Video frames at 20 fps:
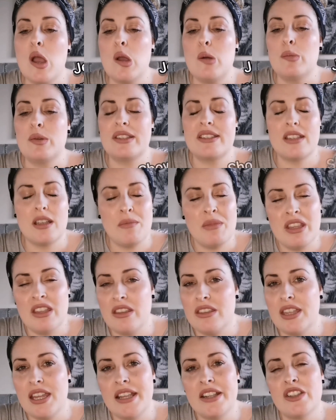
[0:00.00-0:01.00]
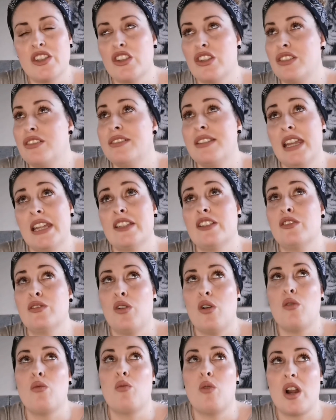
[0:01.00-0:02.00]
but some of the things just did
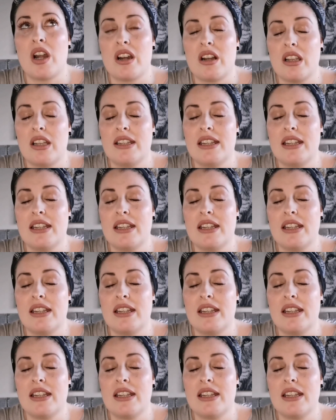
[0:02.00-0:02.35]
not work.